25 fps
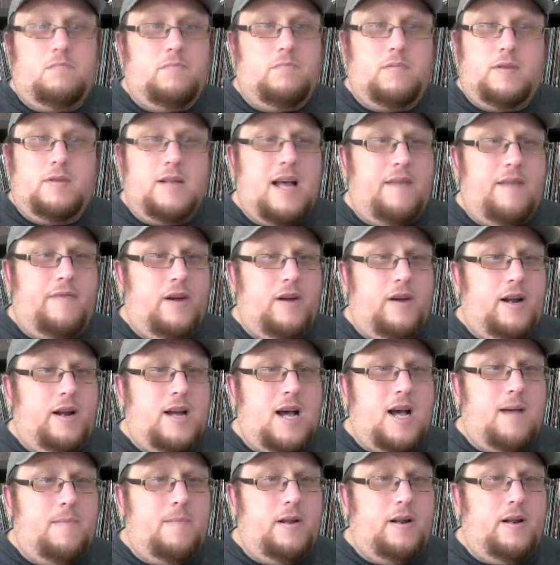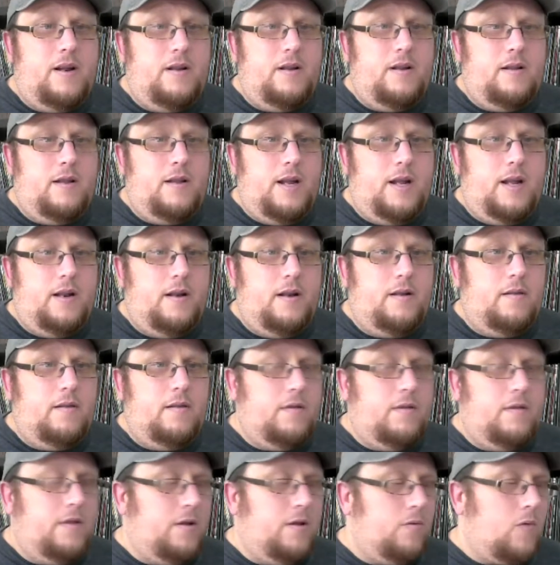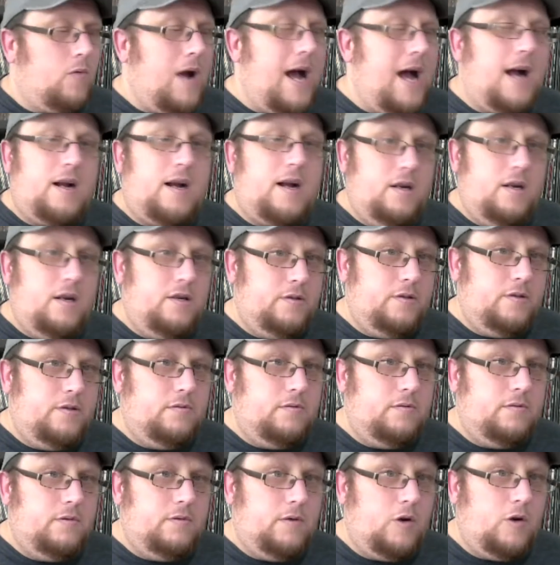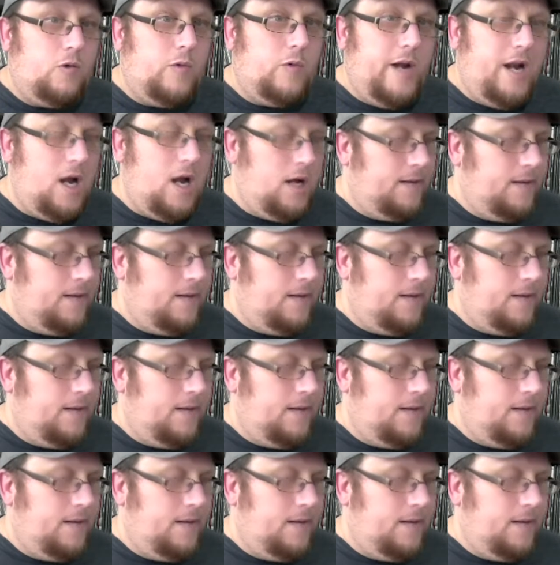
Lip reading: Not very common in the rock arena.